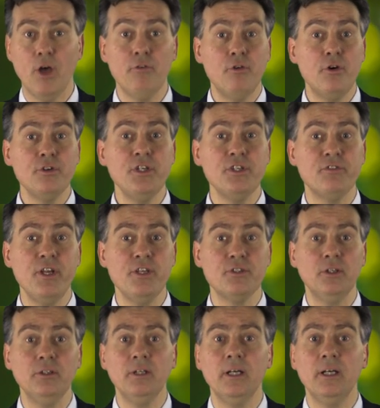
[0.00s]
For this
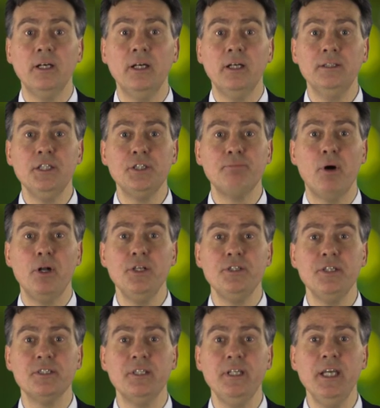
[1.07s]
reason, these
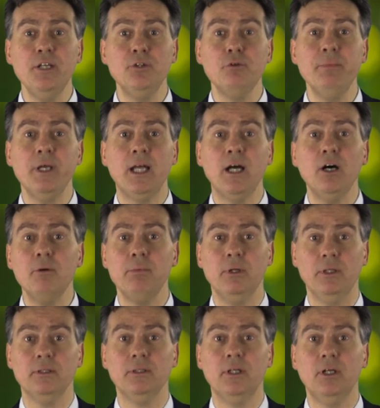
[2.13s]
policies need to be
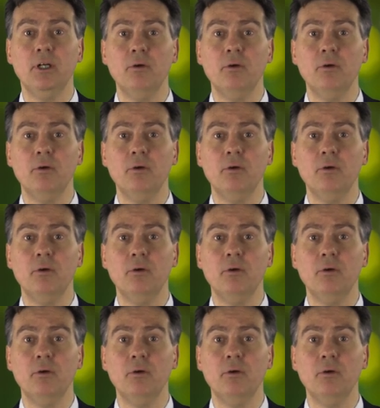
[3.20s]
coupled